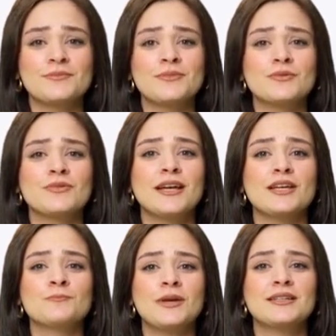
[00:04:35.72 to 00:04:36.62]

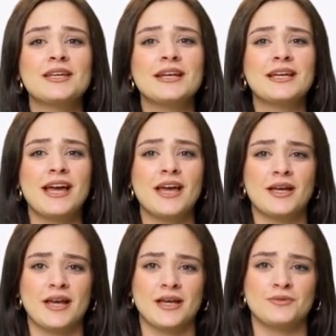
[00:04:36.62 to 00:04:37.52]
Effective bedside care
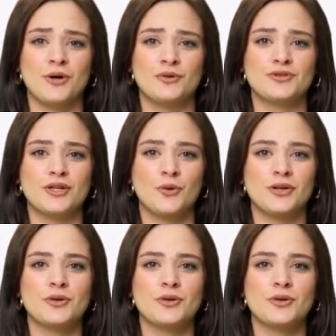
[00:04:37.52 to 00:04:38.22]
involves knowing